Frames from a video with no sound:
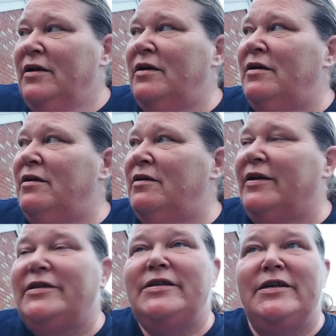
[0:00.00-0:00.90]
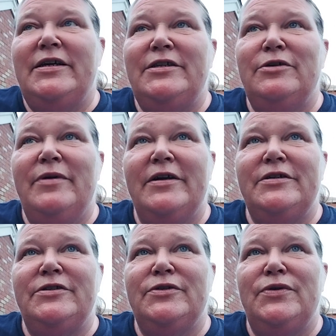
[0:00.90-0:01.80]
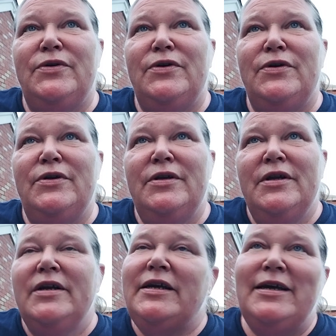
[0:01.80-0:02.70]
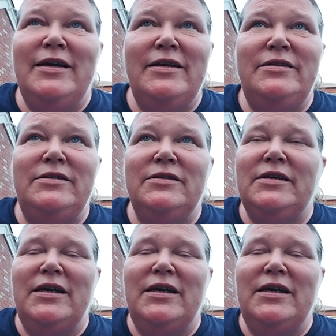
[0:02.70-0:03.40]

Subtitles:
Oh, like I said, kids are back to school. Kids.